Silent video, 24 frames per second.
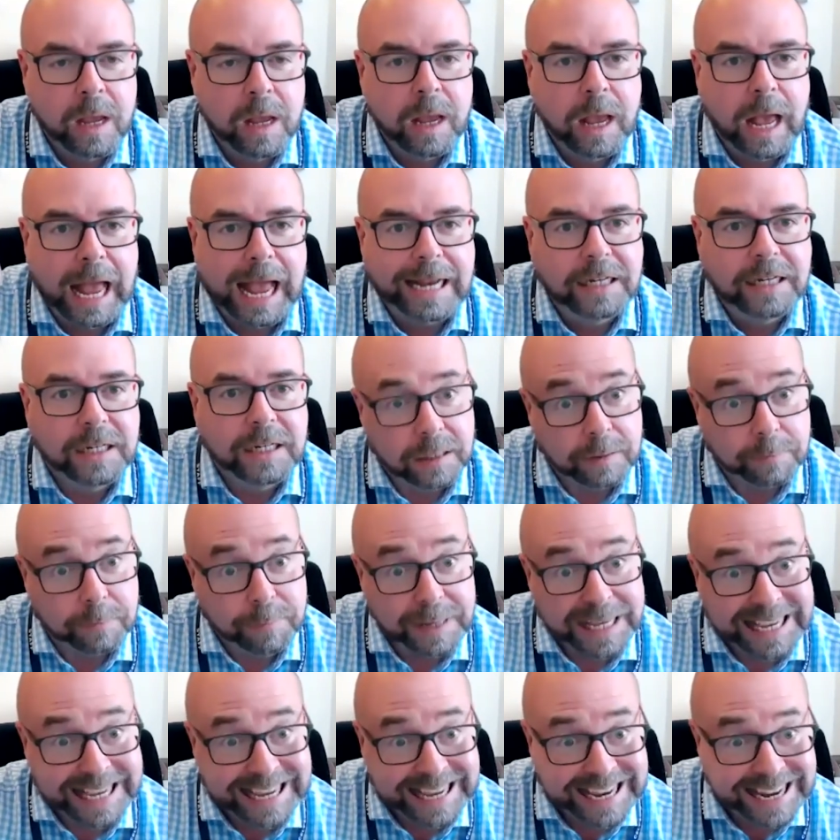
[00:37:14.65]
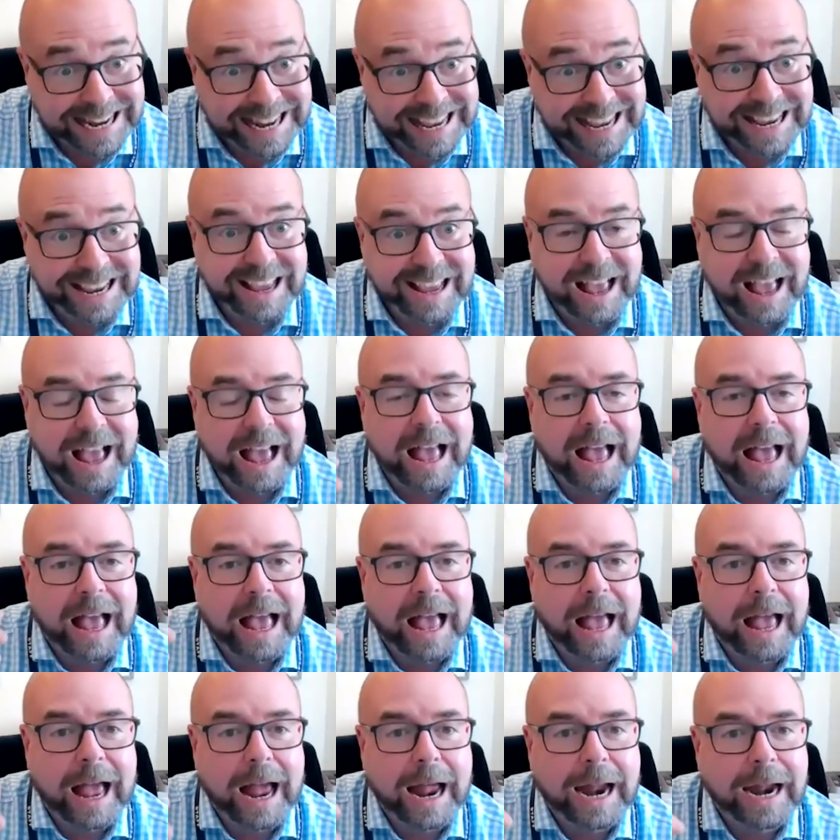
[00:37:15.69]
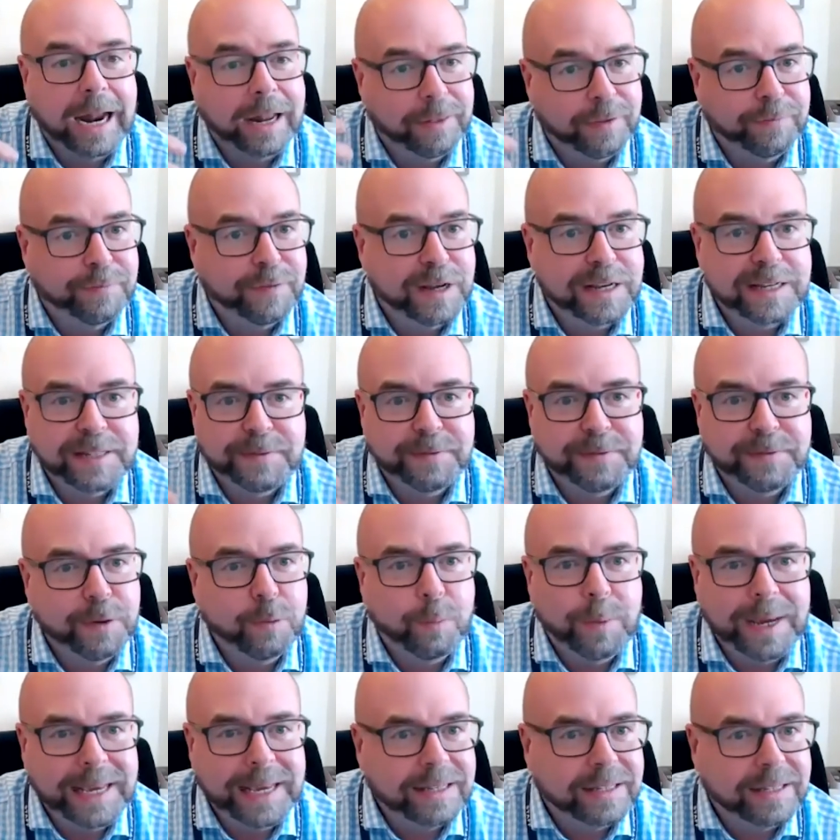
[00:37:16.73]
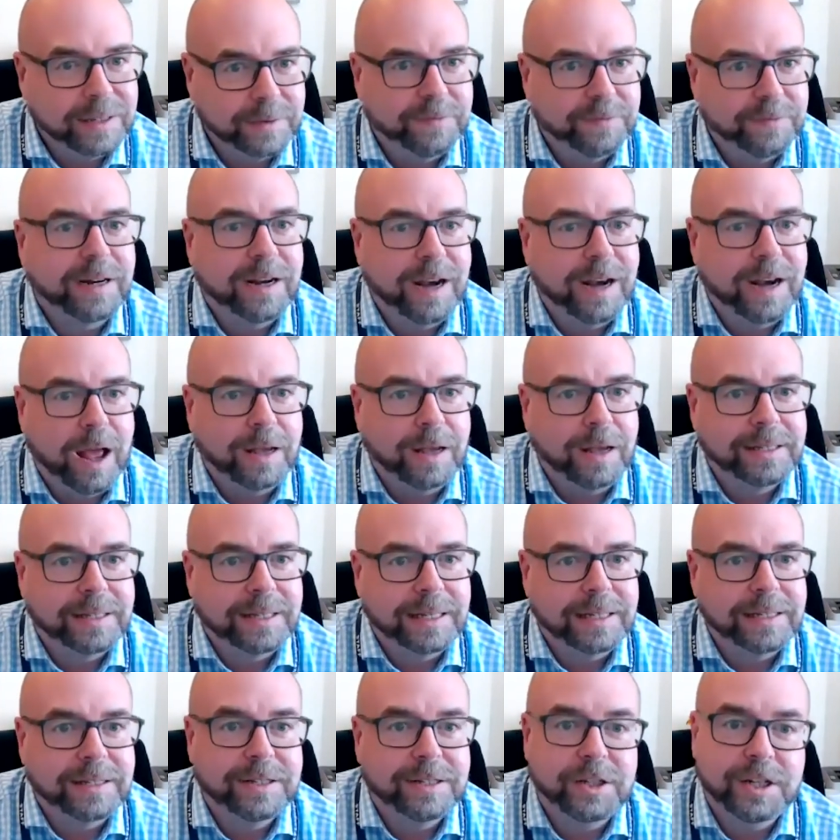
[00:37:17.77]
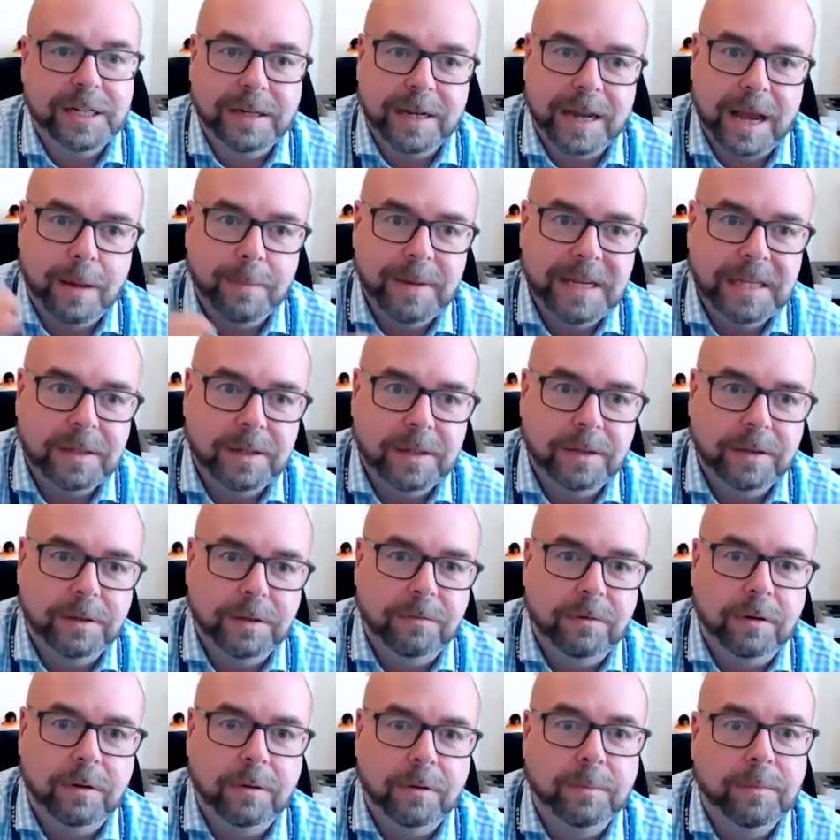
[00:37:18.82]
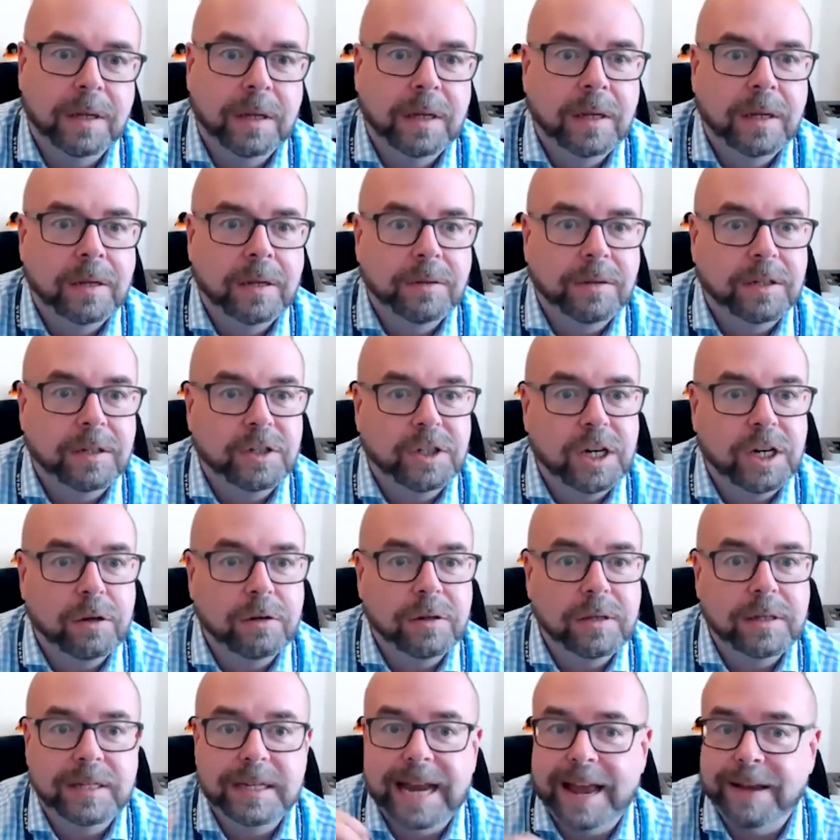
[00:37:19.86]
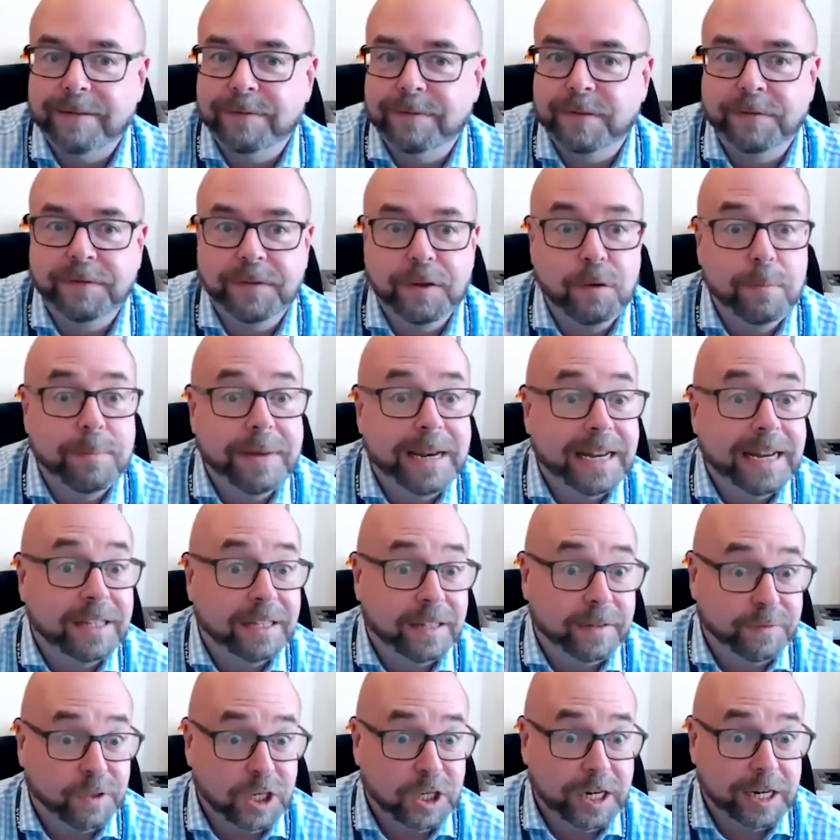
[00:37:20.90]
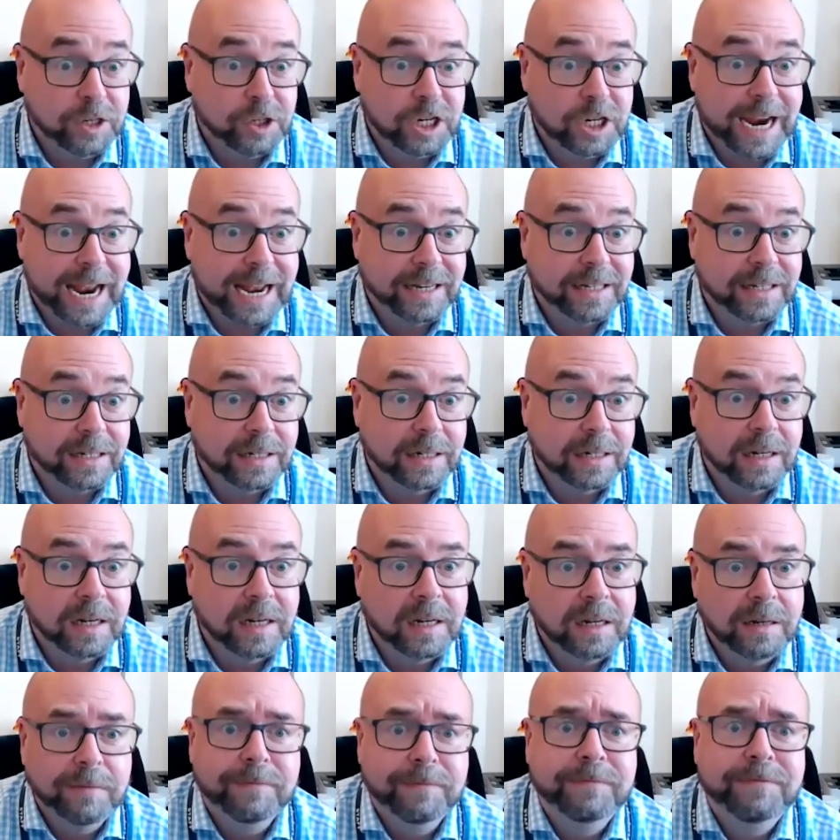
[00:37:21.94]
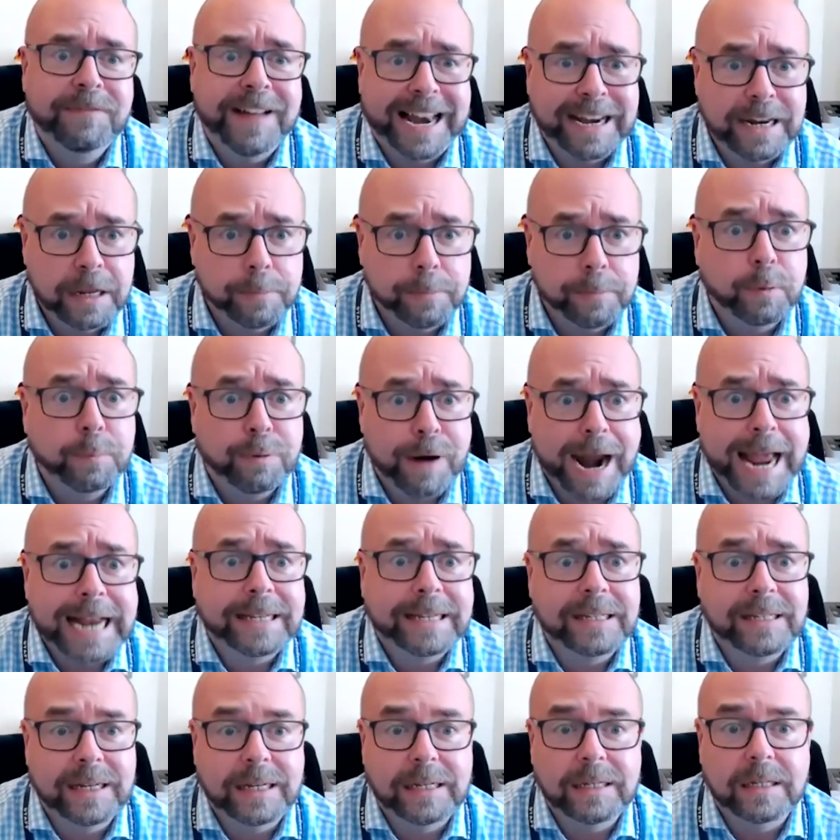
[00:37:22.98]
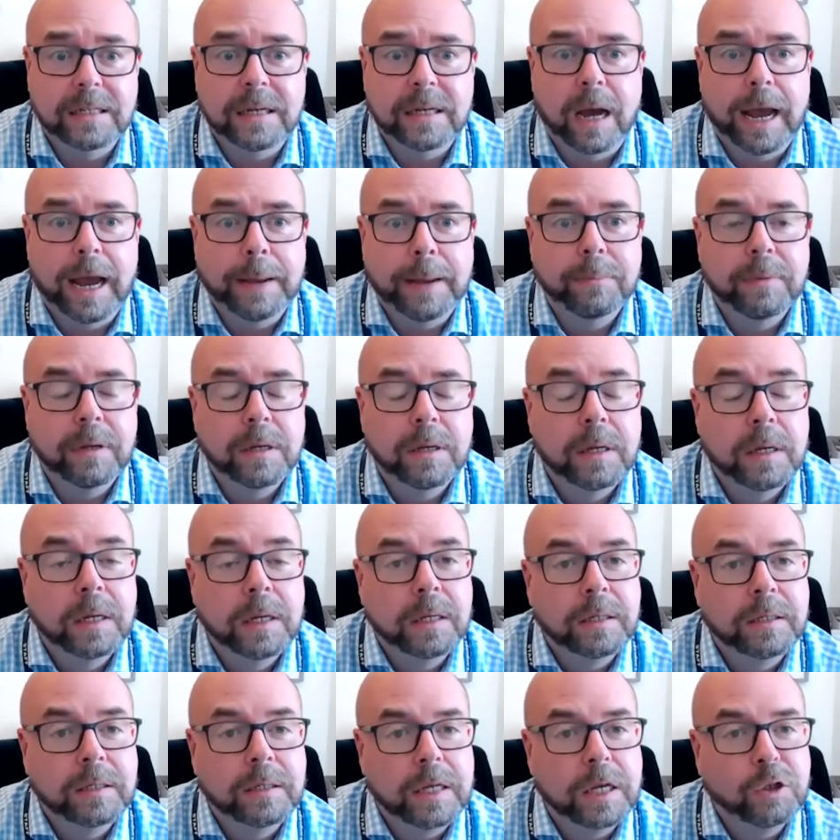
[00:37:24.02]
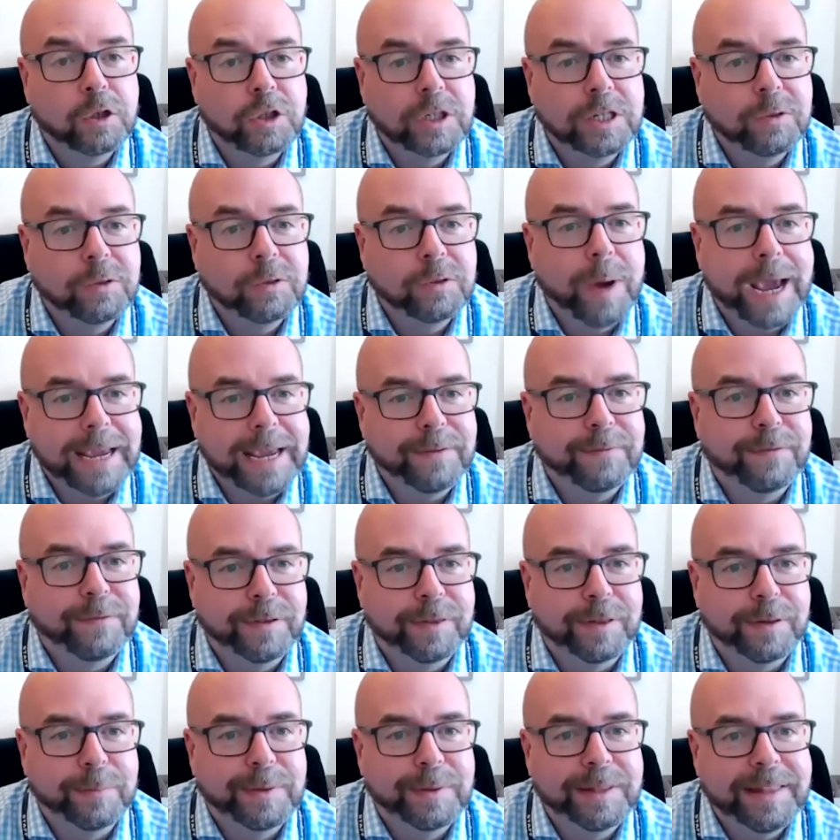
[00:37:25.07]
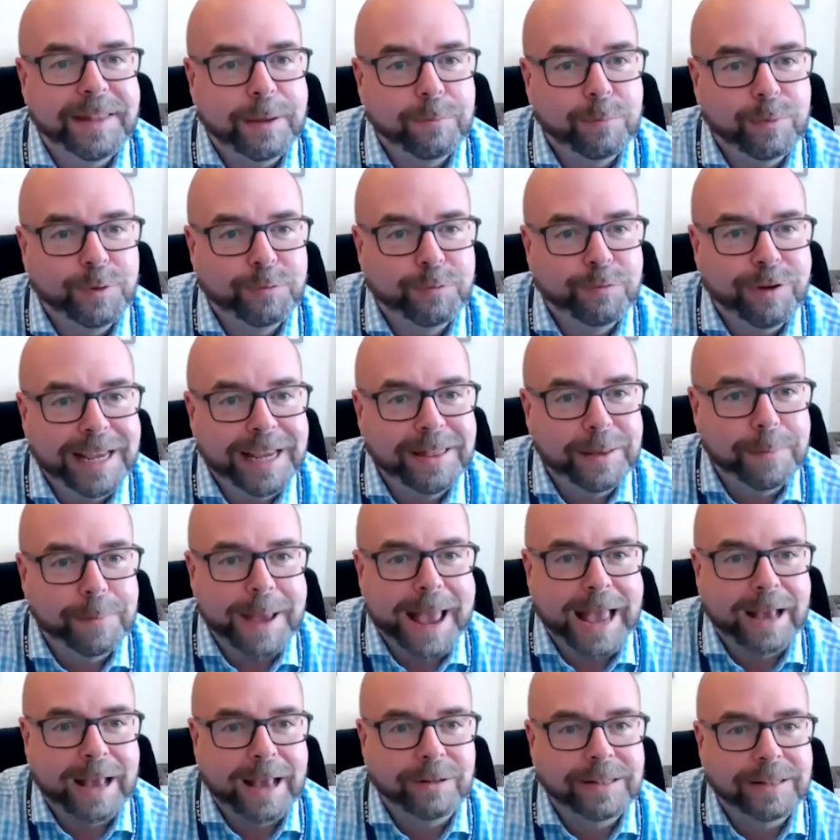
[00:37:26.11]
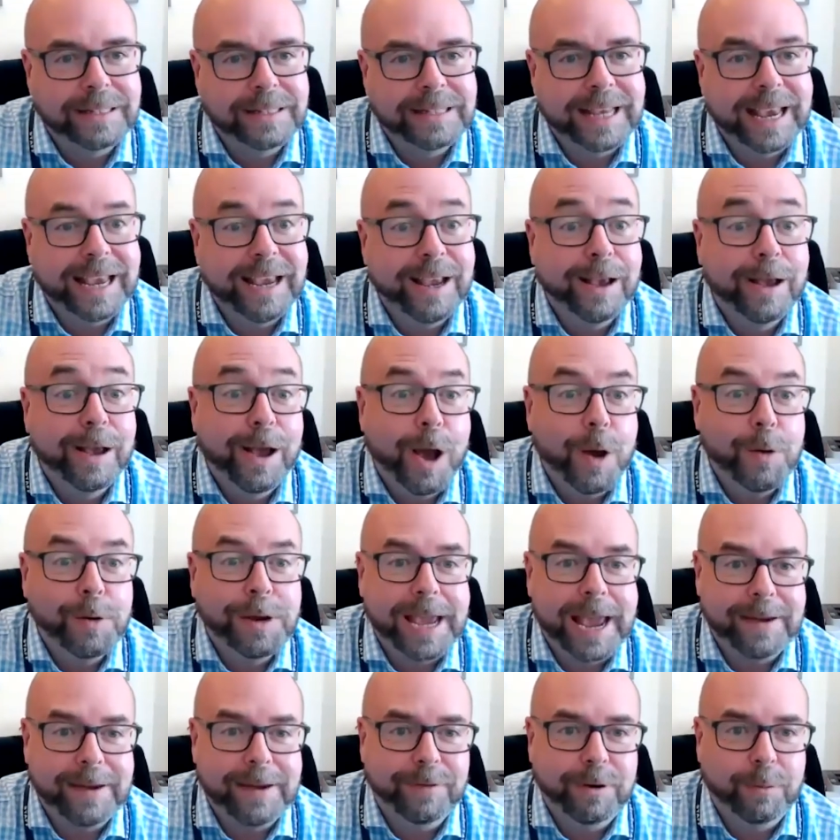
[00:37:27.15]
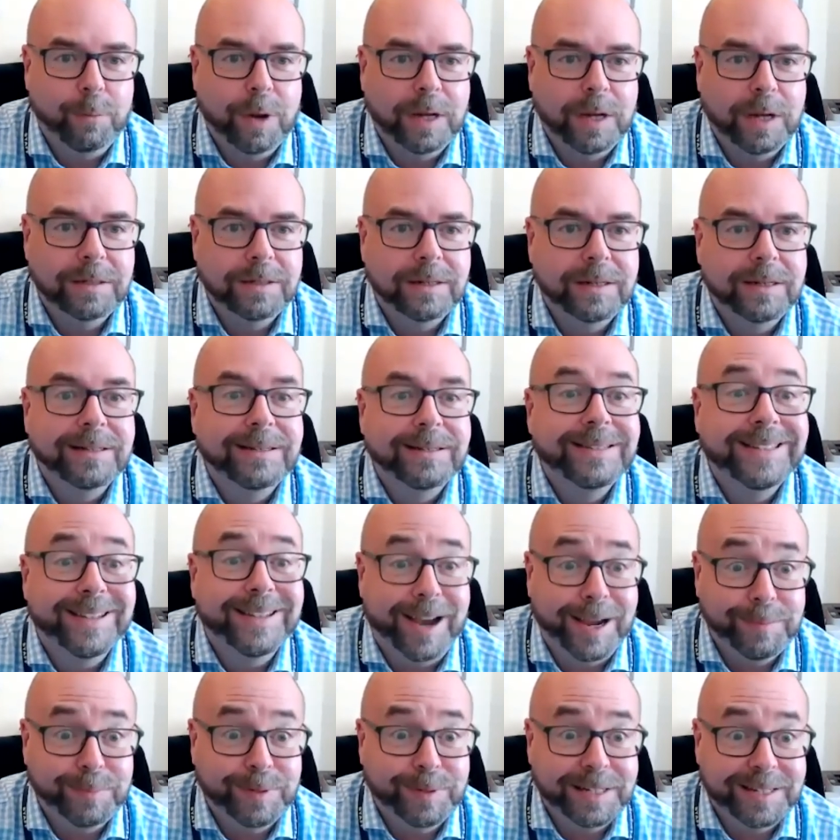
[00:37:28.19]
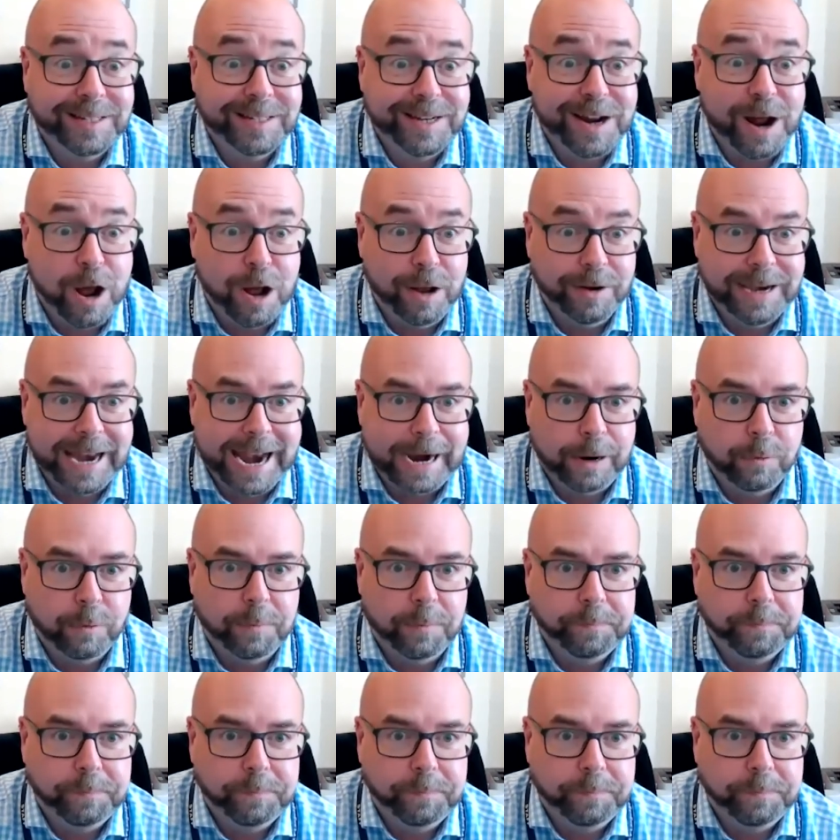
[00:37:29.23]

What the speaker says: And at the beginning, the first few weeks of her classes, she'd come into the room, the students have a few minutes of chit-chat, valuable practicing time, so she'd wait for them and then would ring the bell and say, okay, everyone, time to start now.